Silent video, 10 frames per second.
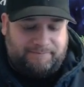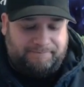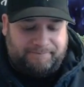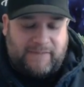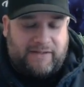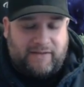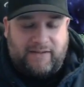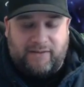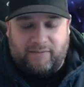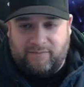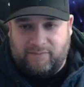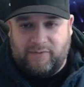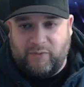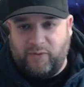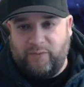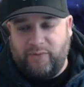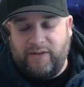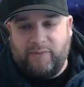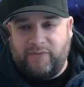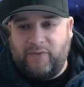Not that they weren't
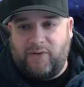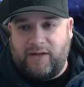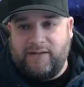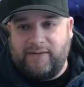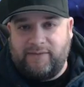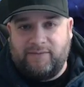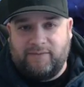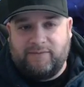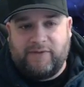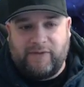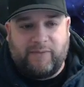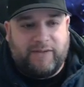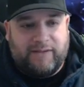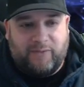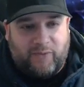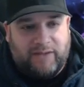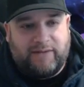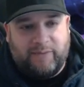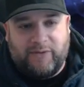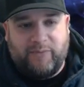breeding before, I just simply didn't
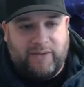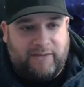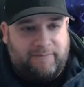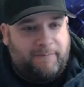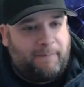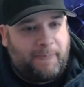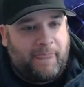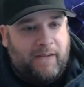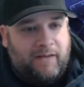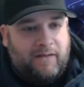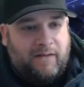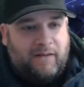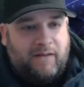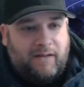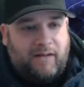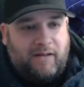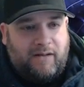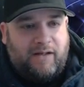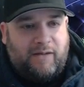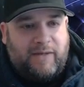want them to breed.
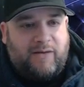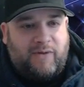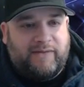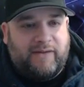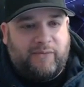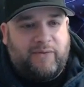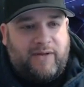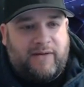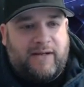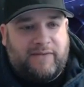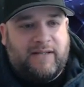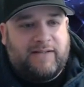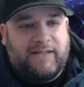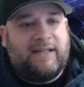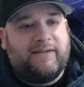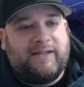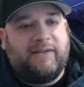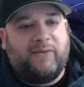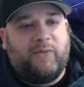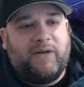Michael Wall says, would you rather have 10 10-gallon
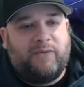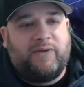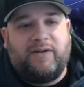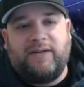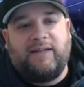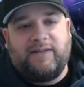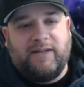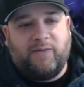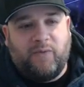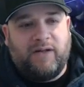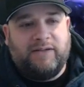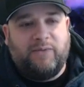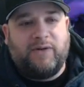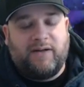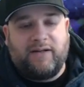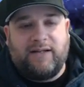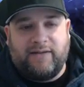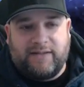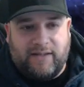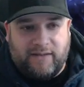tanks or one 100-gallon tank? One
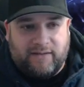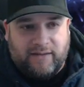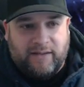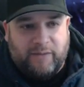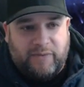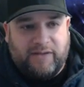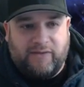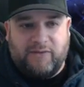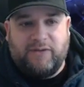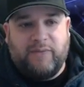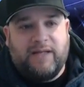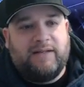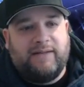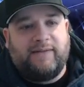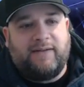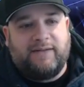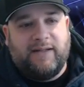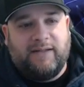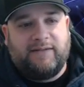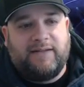100-gallon tank, because doing maintenance on
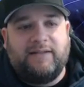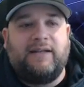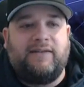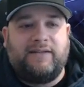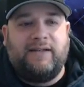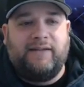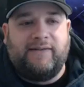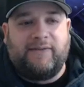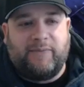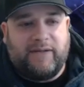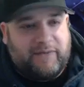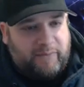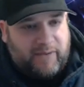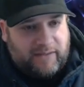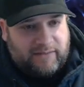10 10-gallon tanks is a pain in the butt.